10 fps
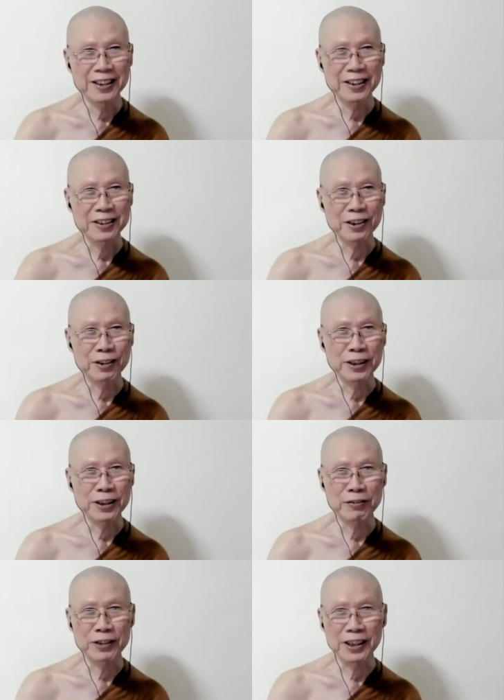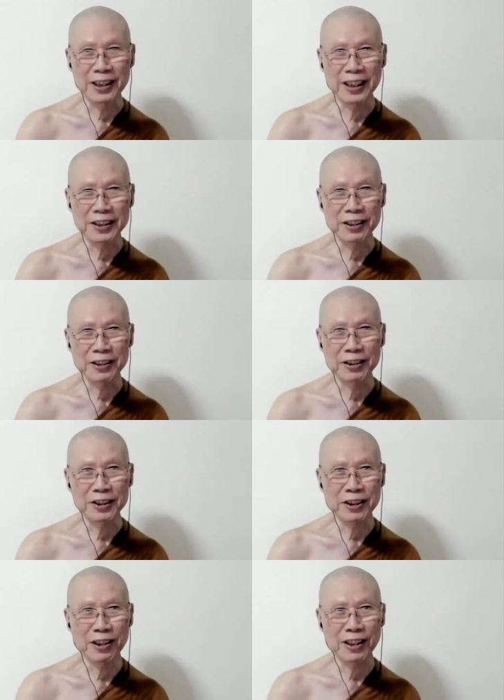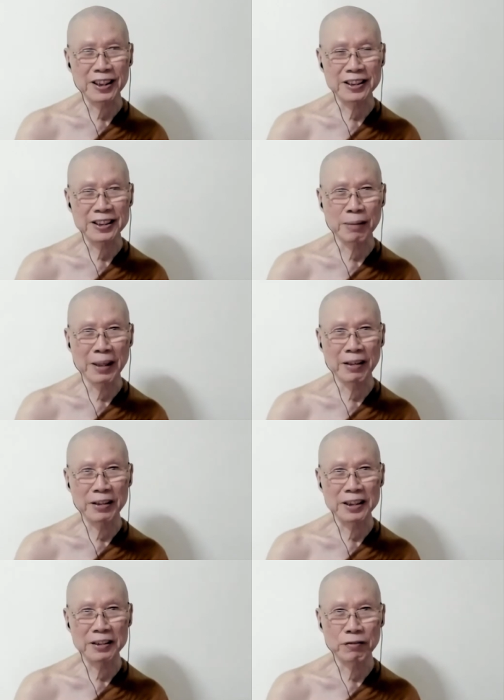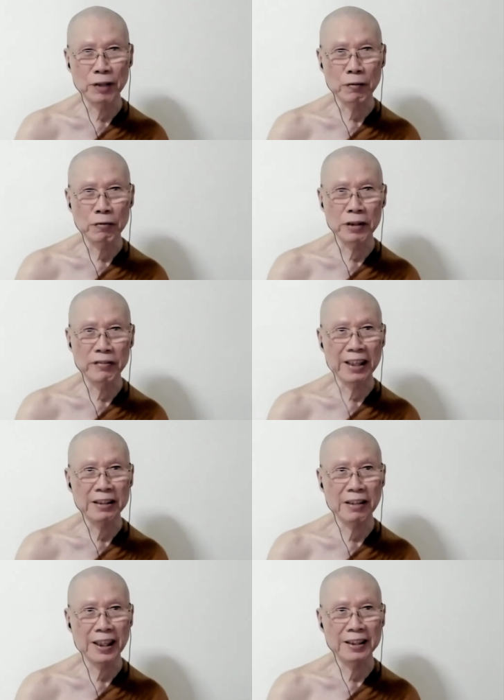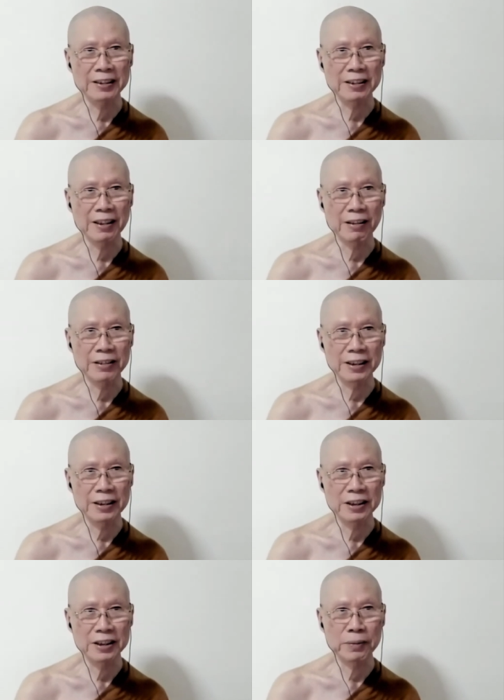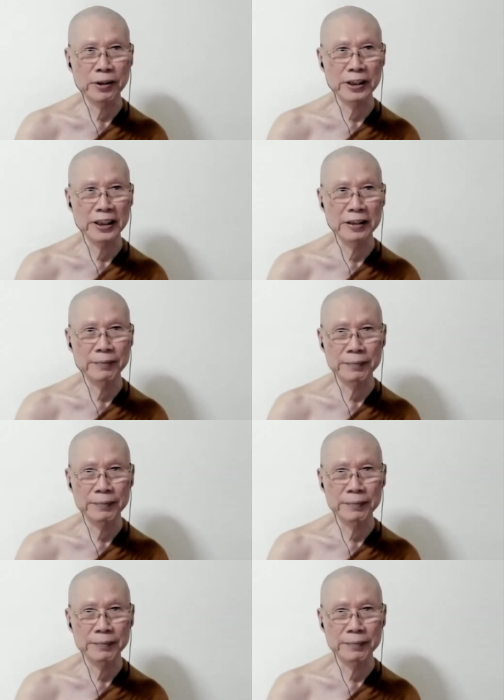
So when we listen to his talk, somehow it revitalizes our spirit